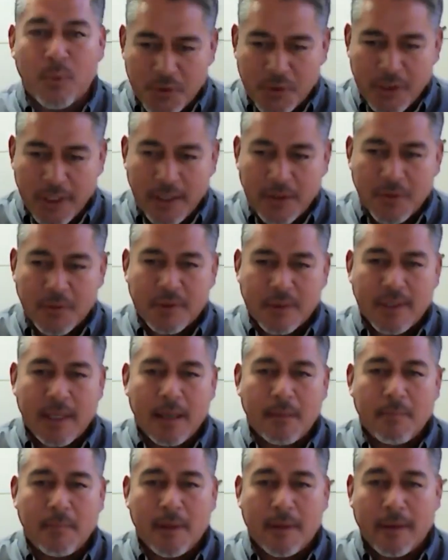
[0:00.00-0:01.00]
appreciate your
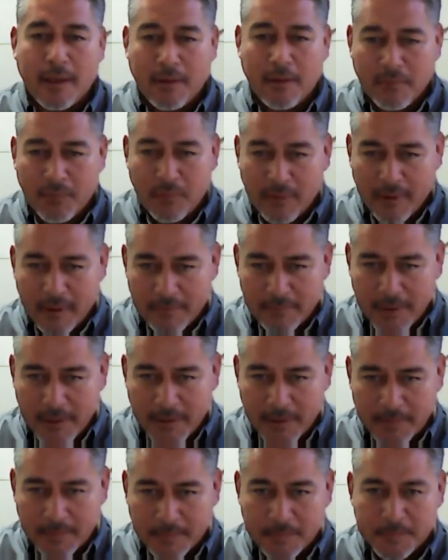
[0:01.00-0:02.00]
time and thank you for the
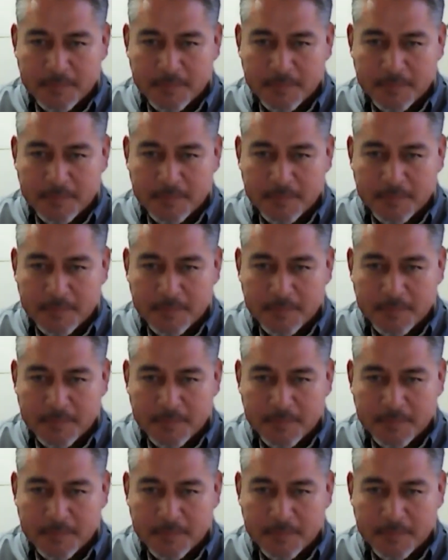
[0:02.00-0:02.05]
invite.